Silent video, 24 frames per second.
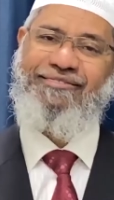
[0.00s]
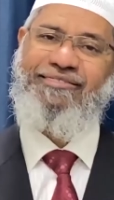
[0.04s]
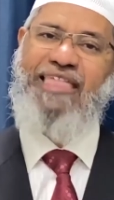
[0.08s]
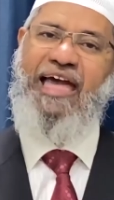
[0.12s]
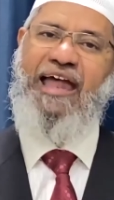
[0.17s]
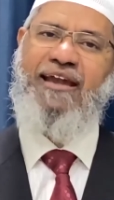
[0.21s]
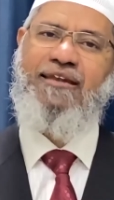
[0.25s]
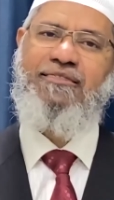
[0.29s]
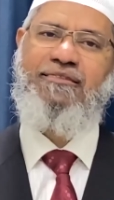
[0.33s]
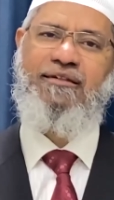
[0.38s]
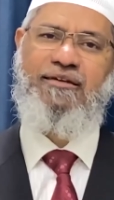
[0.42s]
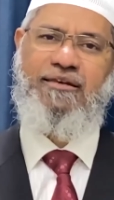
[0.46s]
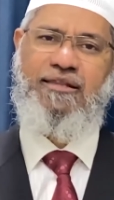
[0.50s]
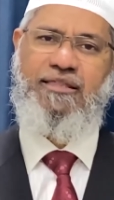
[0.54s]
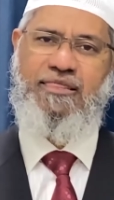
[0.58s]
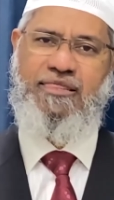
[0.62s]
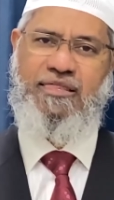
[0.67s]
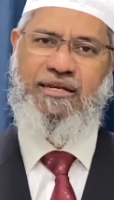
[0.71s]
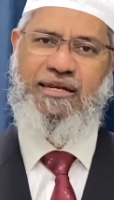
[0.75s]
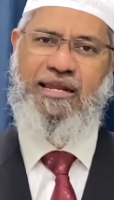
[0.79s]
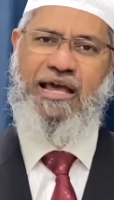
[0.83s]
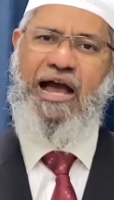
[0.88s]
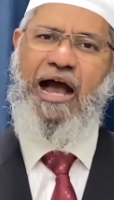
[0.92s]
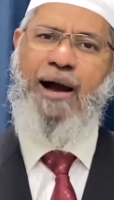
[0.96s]
That's the
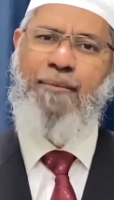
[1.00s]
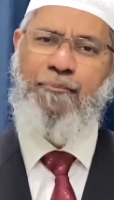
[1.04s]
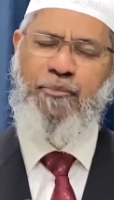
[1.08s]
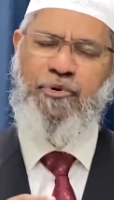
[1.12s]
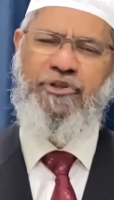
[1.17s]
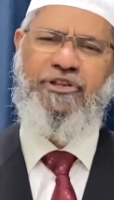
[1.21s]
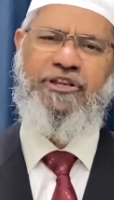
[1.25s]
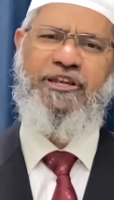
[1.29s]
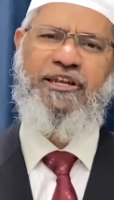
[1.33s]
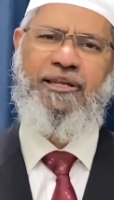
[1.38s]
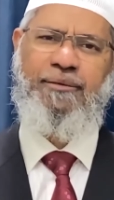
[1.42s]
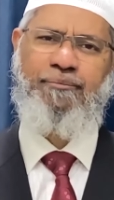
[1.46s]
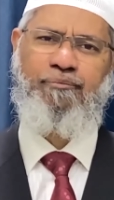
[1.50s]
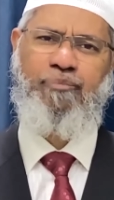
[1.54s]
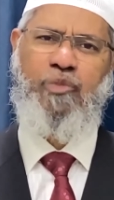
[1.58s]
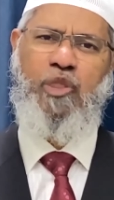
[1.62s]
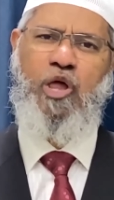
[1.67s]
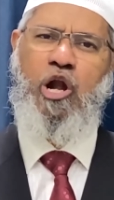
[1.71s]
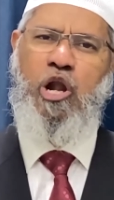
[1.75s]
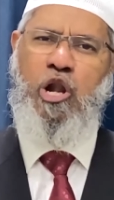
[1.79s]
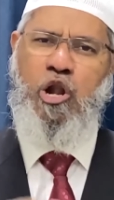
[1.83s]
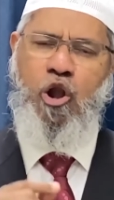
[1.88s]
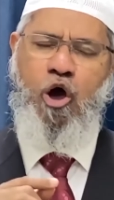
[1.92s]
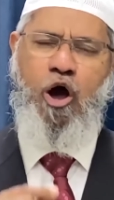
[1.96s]
reason. A Muslim
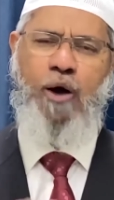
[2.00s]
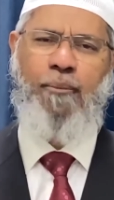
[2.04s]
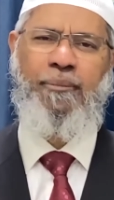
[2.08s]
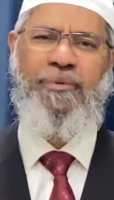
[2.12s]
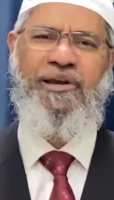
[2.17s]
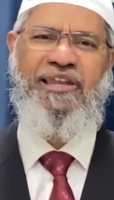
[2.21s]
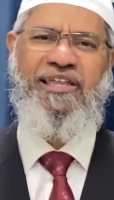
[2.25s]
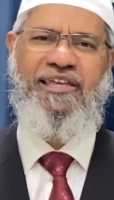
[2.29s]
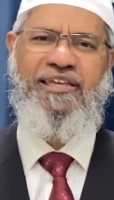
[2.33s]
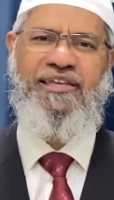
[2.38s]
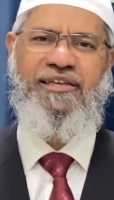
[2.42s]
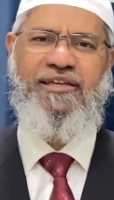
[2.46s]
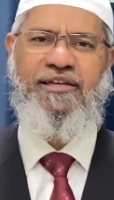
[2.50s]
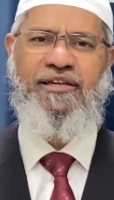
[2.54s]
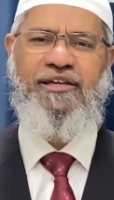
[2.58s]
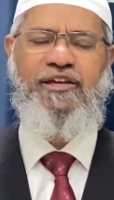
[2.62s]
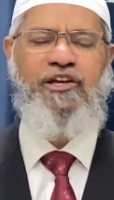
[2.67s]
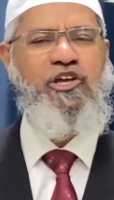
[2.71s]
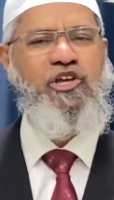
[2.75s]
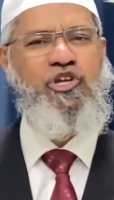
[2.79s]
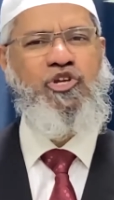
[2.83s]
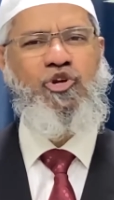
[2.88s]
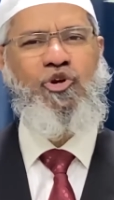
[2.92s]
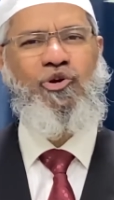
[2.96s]
normally
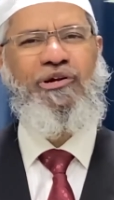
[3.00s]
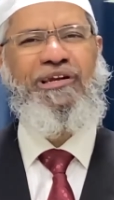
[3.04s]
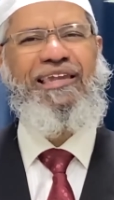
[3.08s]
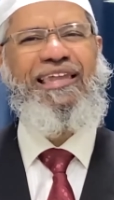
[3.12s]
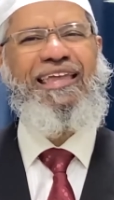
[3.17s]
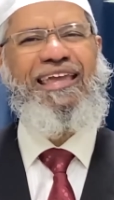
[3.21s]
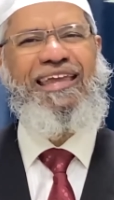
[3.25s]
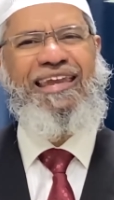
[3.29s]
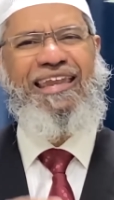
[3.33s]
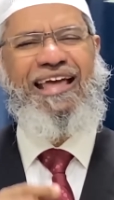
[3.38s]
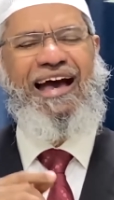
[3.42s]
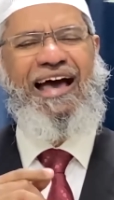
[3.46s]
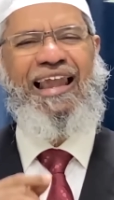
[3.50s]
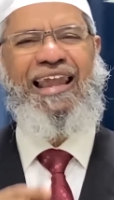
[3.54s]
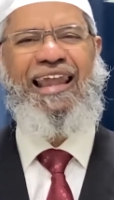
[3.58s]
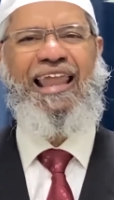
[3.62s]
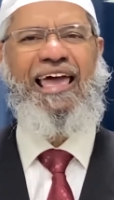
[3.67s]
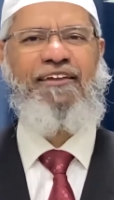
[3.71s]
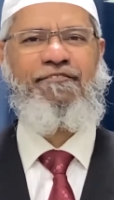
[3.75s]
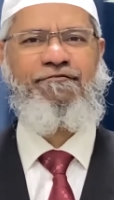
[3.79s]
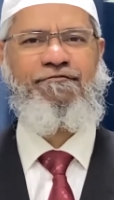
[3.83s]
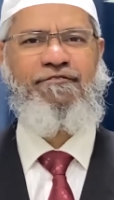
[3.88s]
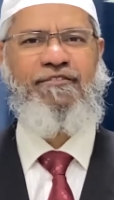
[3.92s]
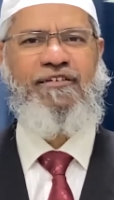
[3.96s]
should lead a
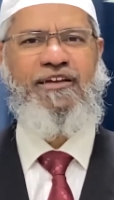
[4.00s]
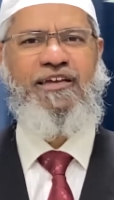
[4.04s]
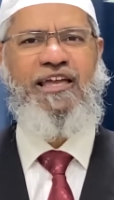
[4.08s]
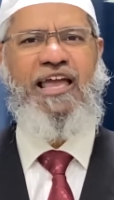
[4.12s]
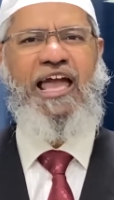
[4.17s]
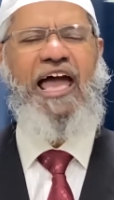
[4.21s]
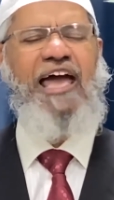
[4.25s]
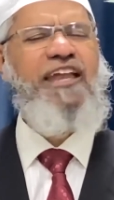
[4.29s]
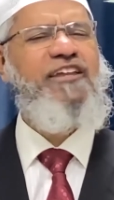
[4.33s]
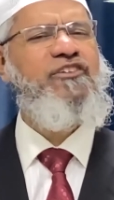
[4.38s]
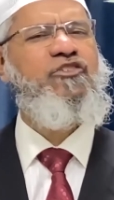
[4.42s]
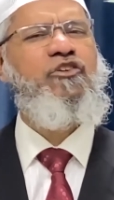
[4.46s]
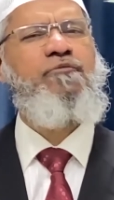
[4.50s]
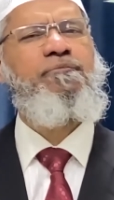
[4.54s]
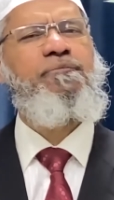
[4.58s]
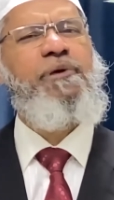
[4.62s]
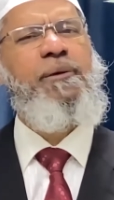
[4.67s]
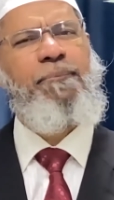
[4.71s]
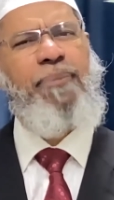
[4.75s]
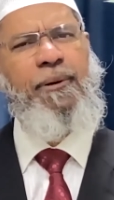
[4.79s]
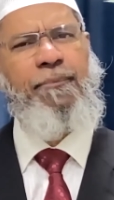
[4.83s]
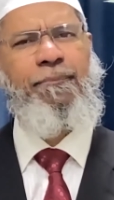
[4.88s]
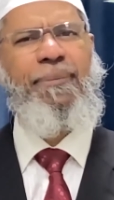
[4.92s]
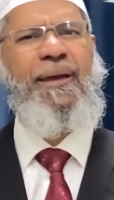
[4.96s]
life and should be
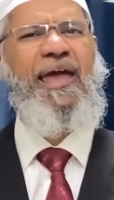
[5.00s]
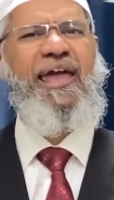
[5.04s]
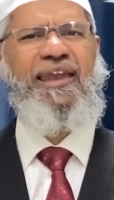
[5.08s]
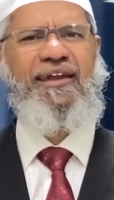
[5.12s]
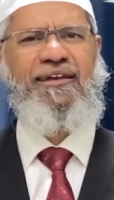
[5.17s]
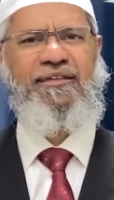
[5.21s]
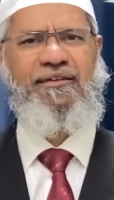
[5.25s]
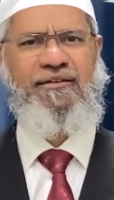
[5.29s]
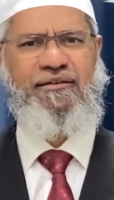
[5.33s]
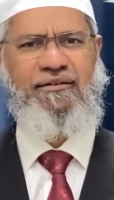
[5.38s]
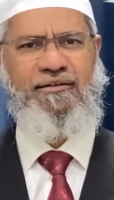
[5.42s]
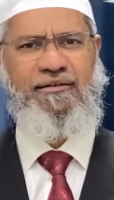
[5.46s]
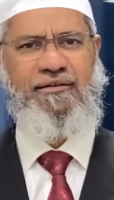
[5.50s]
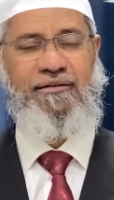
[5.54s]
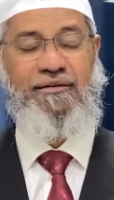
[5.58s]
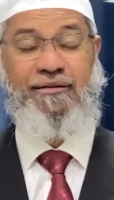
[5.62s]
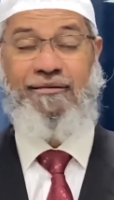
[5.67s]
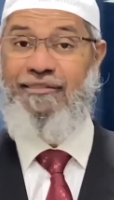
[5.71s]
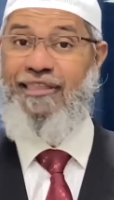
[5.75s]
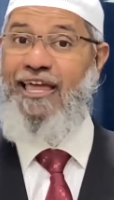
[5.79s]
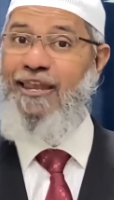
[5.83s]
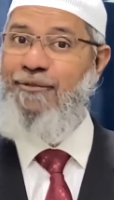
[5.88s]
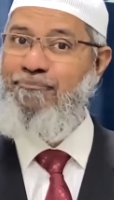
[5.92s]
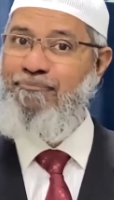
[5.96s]
prepared
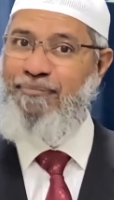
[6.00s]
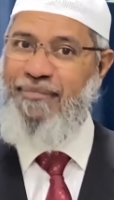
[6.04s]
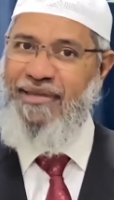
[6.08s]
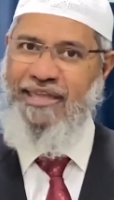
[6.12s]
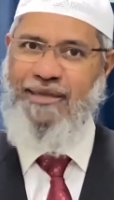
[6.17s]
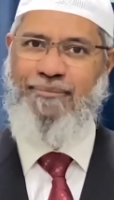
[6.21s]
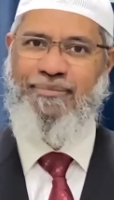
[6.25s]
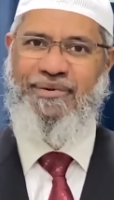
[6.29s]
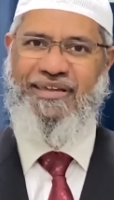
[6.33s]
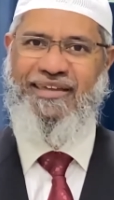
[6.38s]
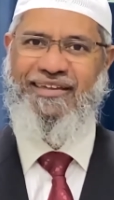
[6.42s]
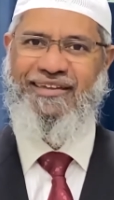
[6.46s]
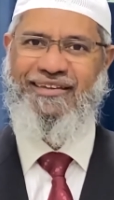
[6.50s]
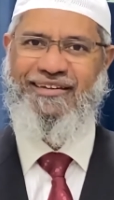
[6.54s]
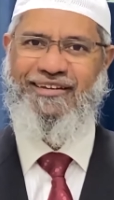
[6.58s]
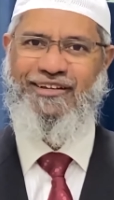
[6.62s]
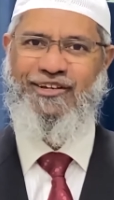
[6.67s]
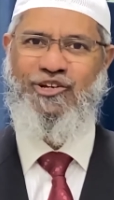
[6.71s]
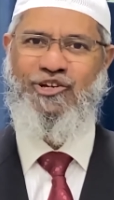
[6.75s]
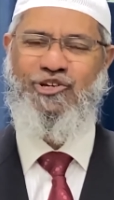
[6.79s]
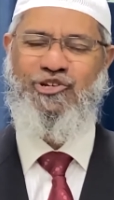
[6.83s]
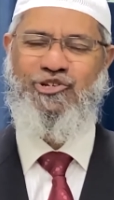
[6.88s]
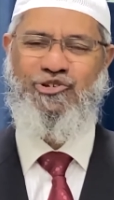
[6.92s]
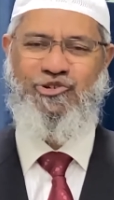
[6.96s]
that maybe
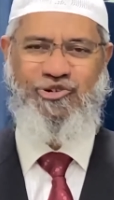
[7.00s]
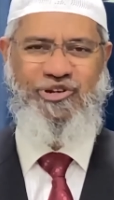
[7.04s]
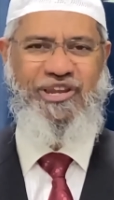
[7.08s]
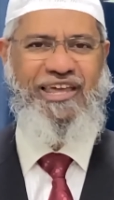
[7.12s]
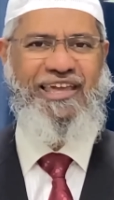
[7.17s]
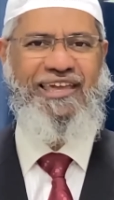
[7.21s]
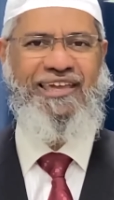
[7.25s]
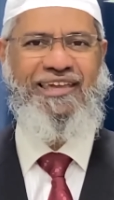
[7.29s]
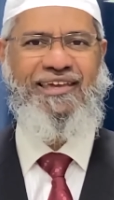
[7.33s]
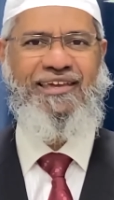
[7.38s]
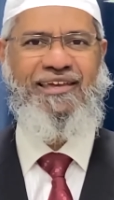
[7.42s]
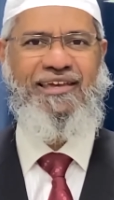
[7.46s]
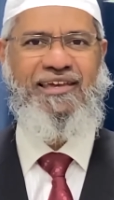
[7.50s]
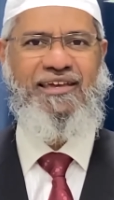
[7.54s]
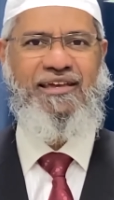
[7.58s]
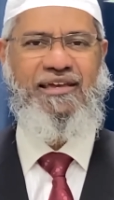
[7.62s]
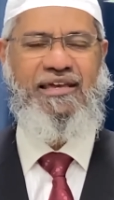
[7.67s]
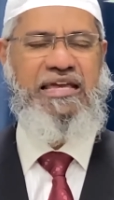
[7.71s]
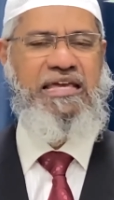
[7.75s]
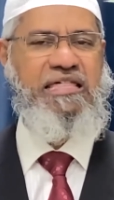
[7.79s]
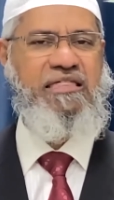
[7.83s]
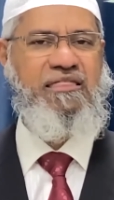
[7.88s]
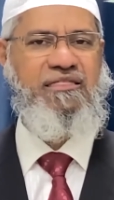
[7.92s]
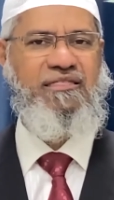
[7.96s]
today
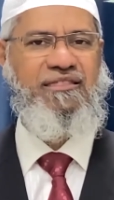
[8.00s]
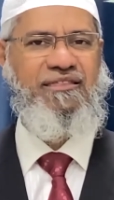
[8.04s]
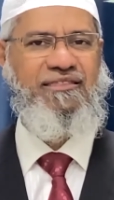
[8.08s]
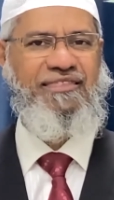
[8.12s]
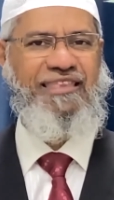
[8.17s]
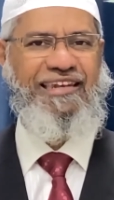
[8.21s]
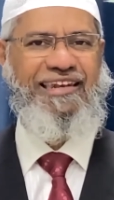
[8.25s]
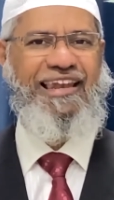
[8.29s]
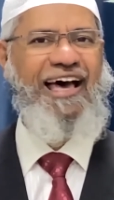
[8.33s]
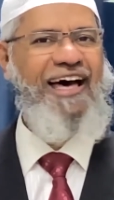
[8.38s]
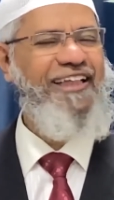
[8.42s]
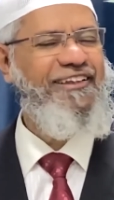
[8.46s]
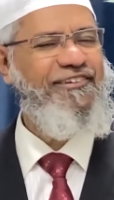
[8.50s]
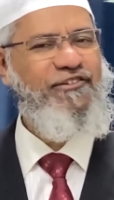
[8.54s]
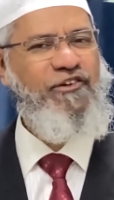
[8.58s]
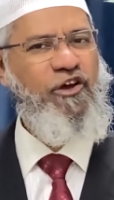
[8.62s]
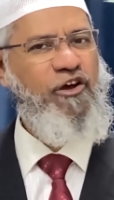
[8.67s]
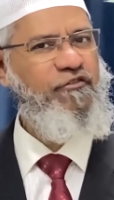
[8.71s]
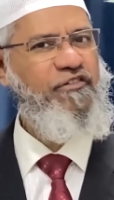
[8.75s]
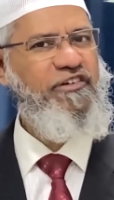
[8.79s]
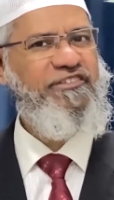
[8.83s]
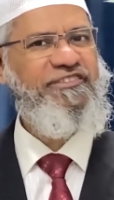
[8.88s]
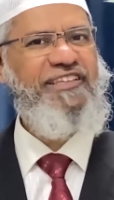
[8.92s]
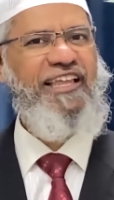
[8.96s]
is the last day
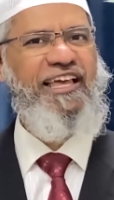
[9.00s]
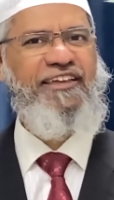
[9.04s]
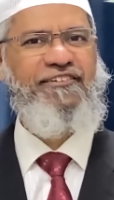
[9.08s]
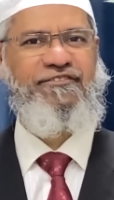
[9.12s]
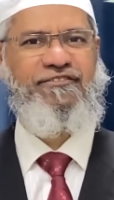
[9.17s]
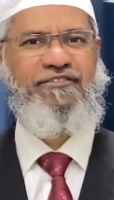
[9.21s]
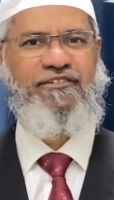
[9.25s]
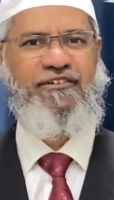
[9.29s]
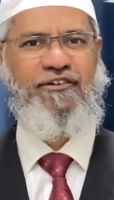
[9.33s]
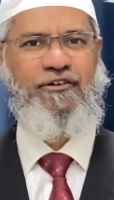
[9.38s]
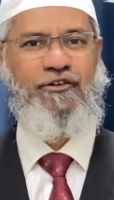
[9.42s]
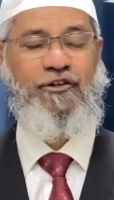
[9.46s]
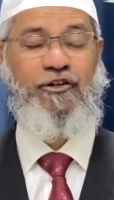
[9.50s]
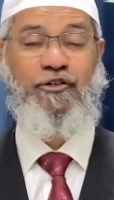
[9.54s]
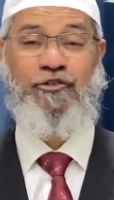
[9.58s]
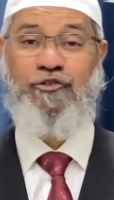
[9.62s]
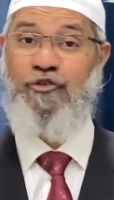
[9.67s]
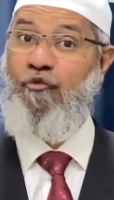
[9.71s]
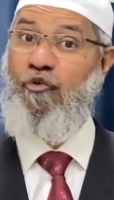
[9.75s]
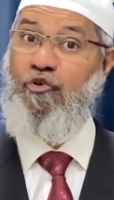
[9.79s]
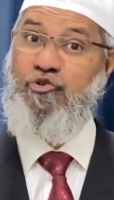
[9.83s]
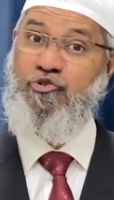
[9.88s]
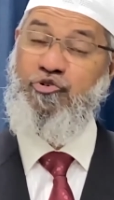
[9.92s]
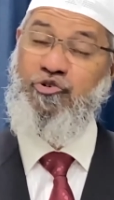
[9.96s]
of his life.
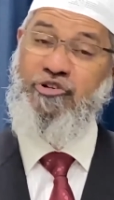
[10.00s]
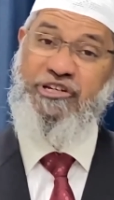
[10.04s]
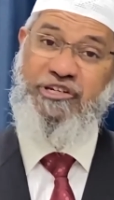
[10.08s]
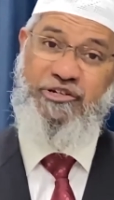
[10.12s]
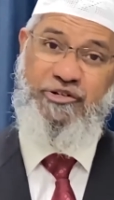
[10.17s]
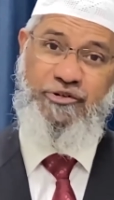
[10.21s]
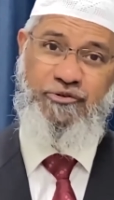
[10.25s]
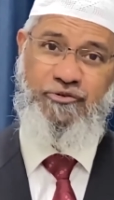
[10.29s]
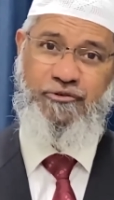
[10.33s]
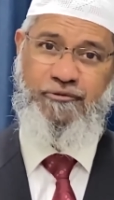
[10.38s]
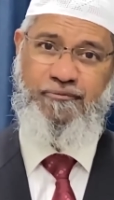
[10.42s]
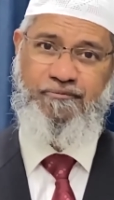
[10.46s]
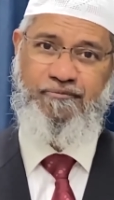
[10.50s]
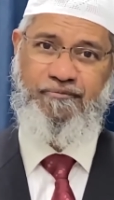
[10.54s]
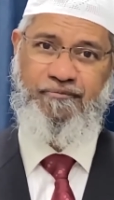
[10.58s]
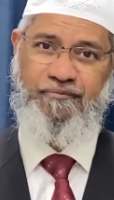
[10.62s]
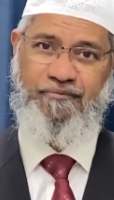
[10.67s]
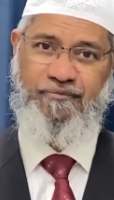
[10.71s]
So what should he do?